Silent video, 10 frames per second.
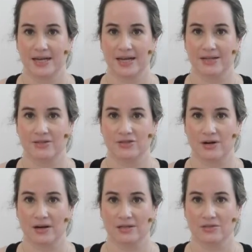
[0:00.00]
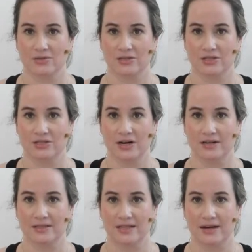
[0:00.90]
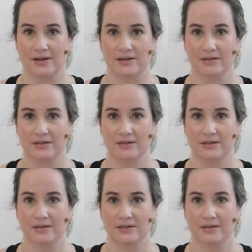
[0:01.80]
and draw it towards your heart center.